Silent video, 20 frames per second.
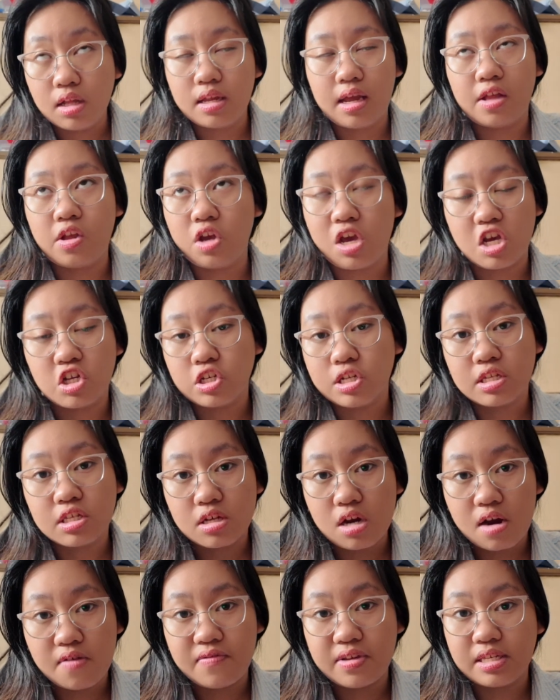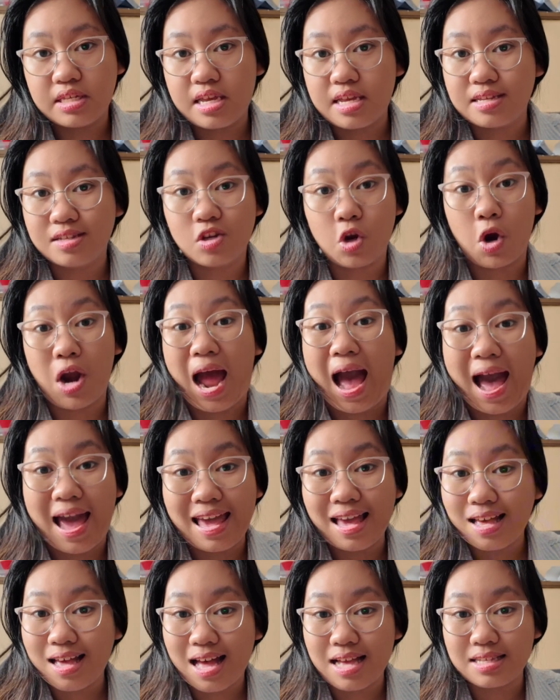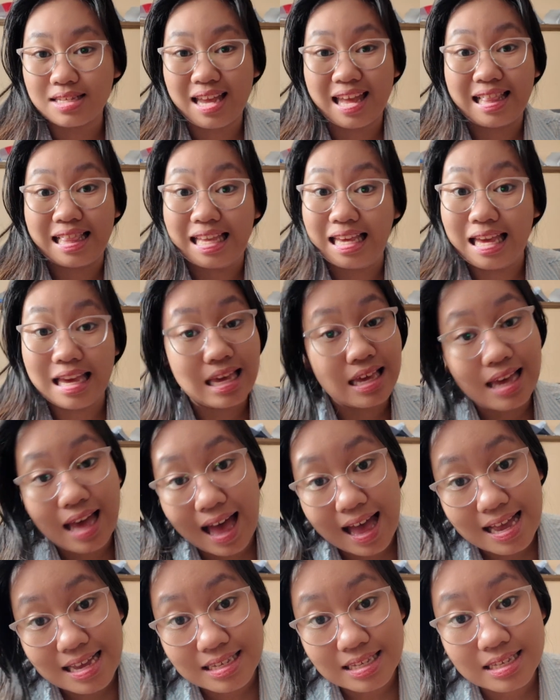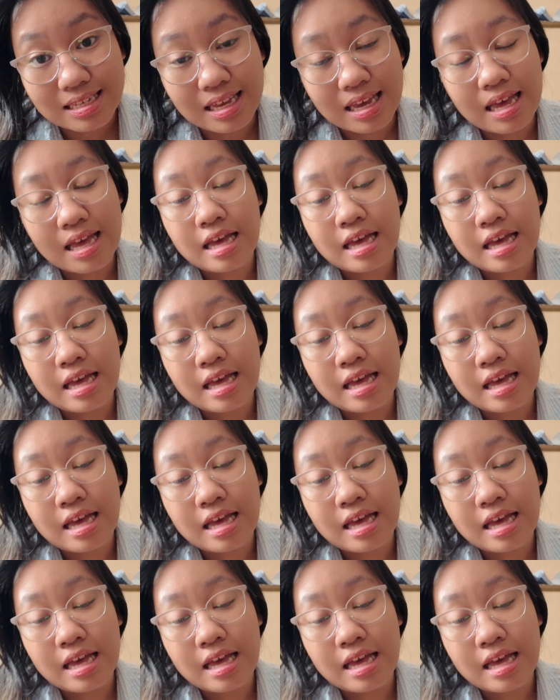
Education Services, your ICAS and ECAS.